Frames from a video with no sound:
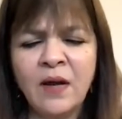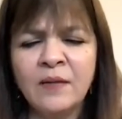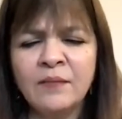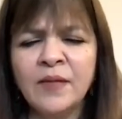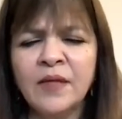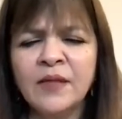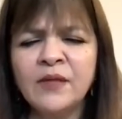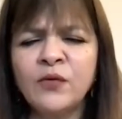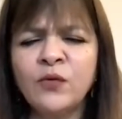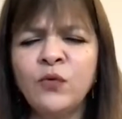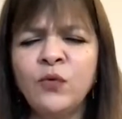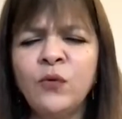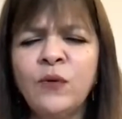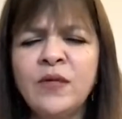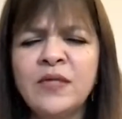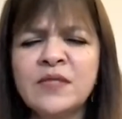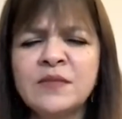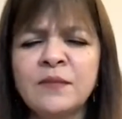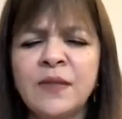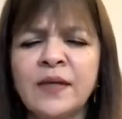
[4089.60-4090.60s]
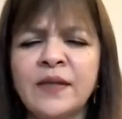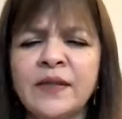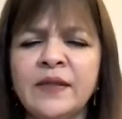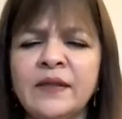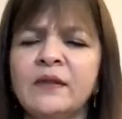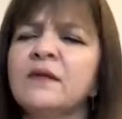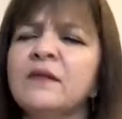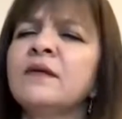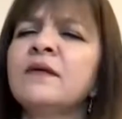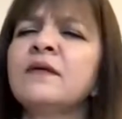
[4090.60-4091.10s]
But who is
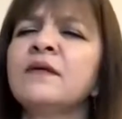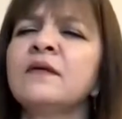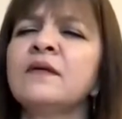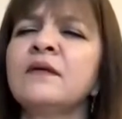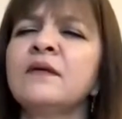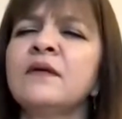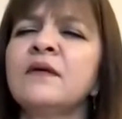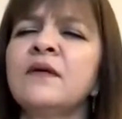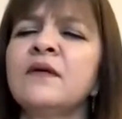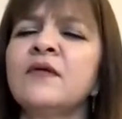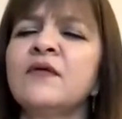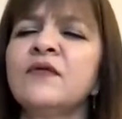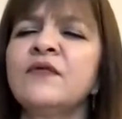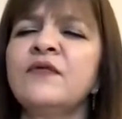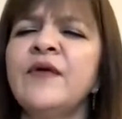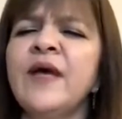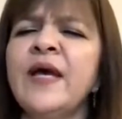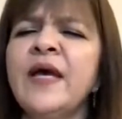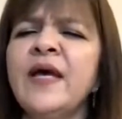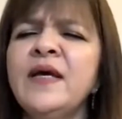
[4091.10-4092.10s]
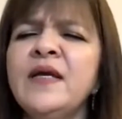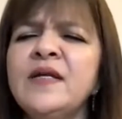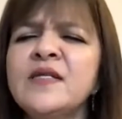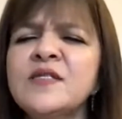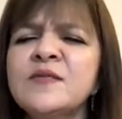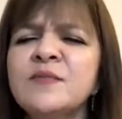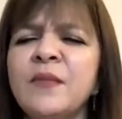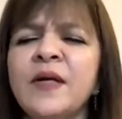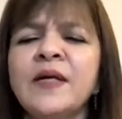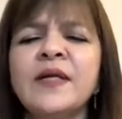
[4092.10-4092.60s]
money? Where
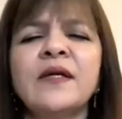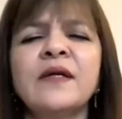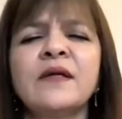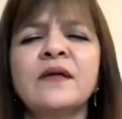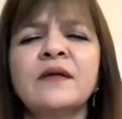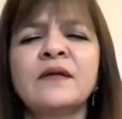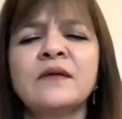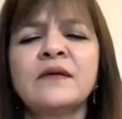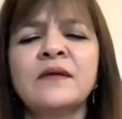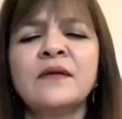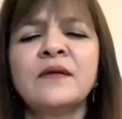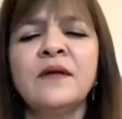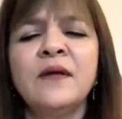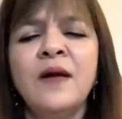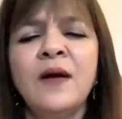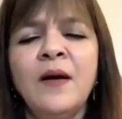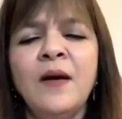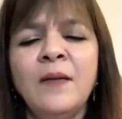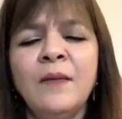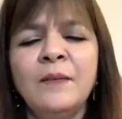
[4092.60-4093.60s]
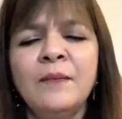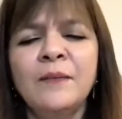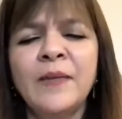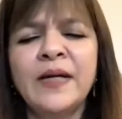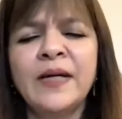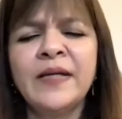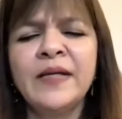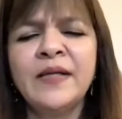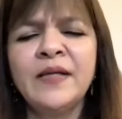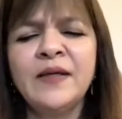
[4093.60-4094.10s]
is money?
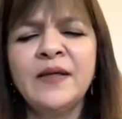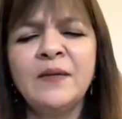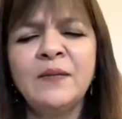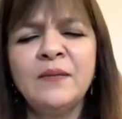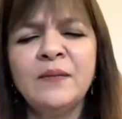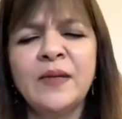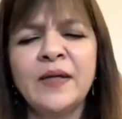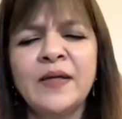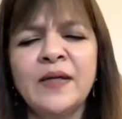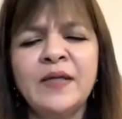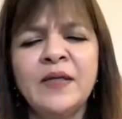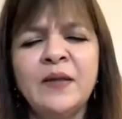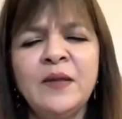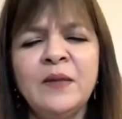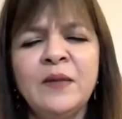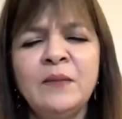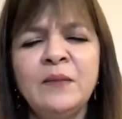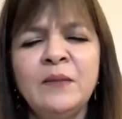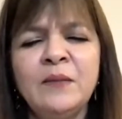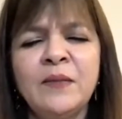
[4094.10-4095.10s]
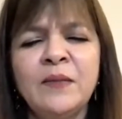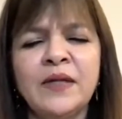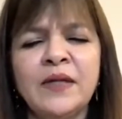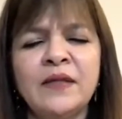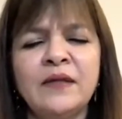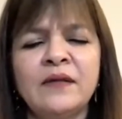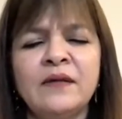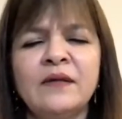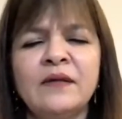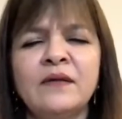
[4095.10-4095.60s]
Money, money,
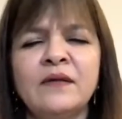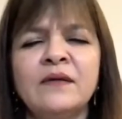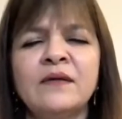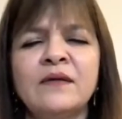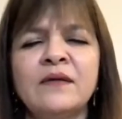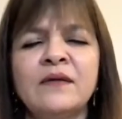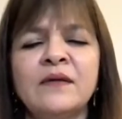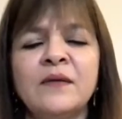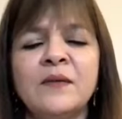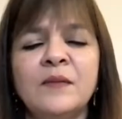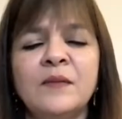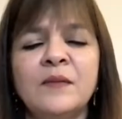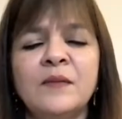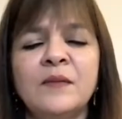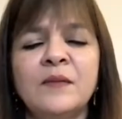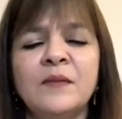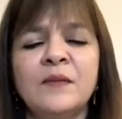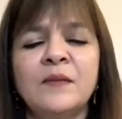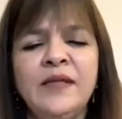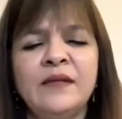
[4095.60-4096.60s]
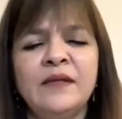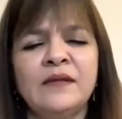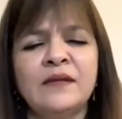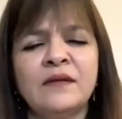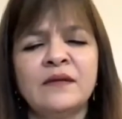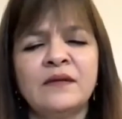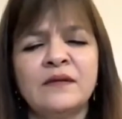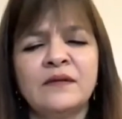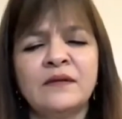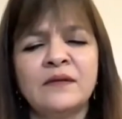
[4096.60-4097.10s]
money, money.
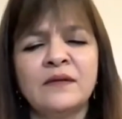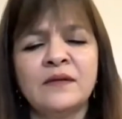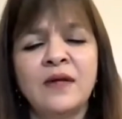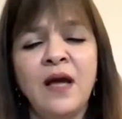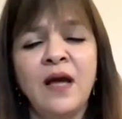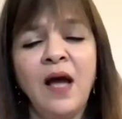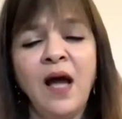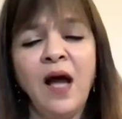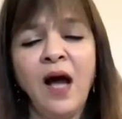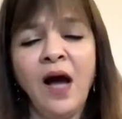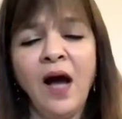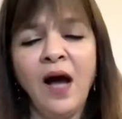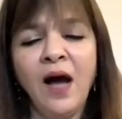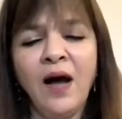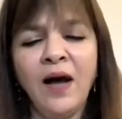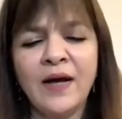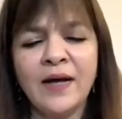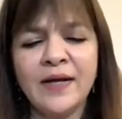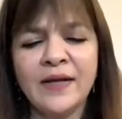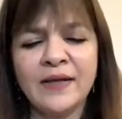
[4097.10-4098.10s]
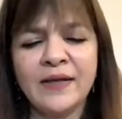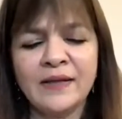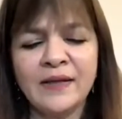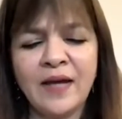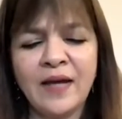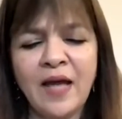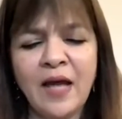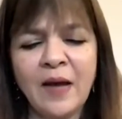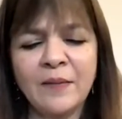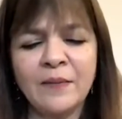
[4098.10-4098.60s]
I
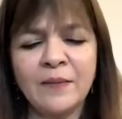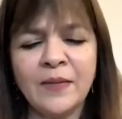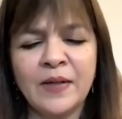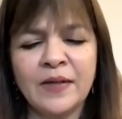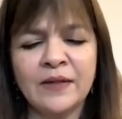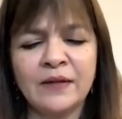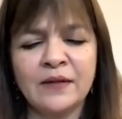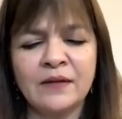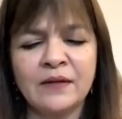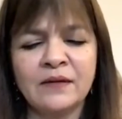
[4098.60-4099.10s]
am money.